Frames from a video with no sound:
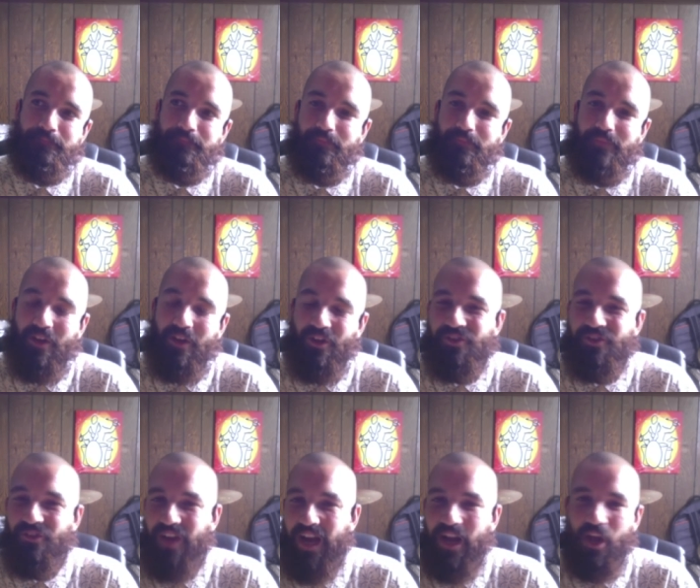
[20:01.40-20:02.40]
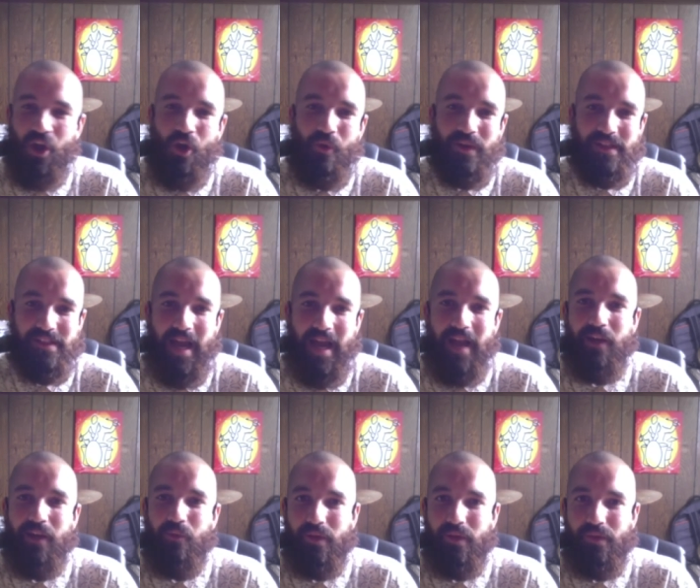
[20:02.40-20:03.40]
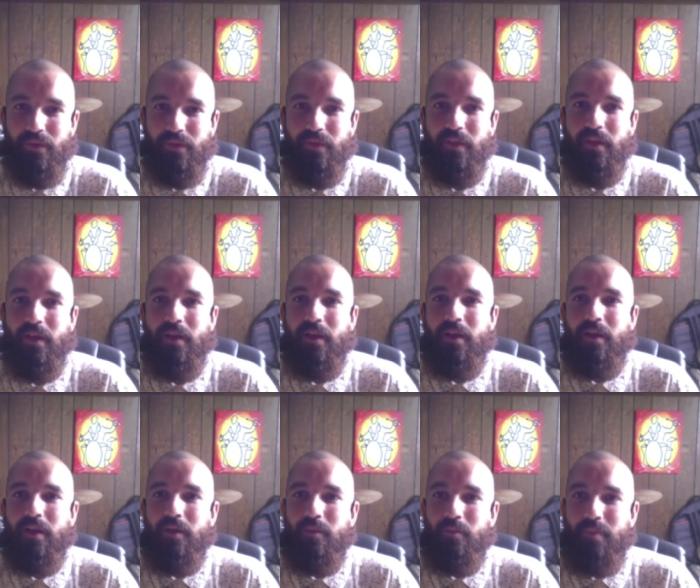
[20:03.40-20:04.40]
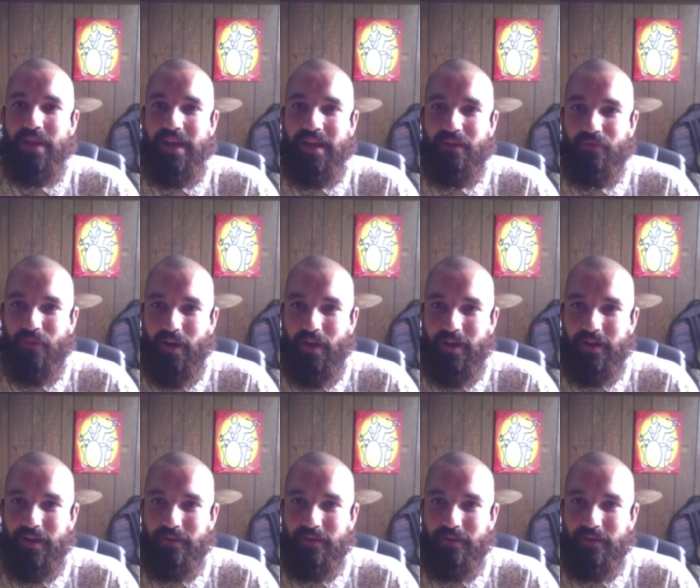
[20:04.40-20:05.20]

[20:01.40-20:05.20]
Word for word: that also kind of coincided with being very,